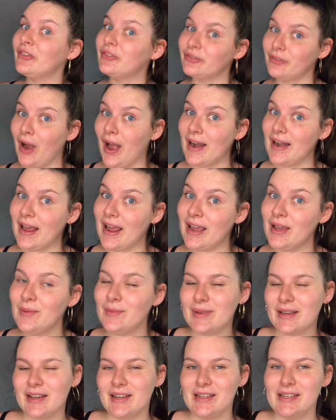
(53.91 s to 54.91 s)
Friday
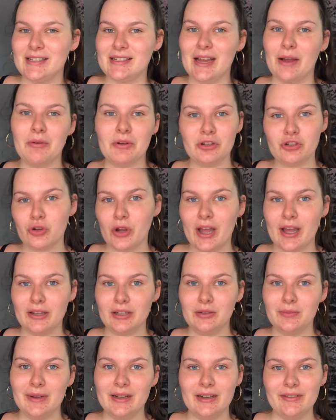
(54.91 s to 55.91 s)
because I want to try a
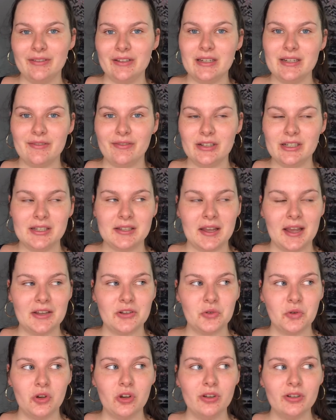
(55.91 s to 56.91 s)
little bit of a different
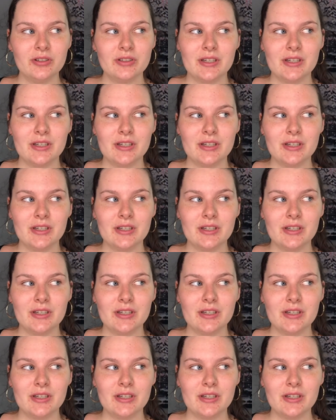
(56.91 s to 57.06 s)
schedule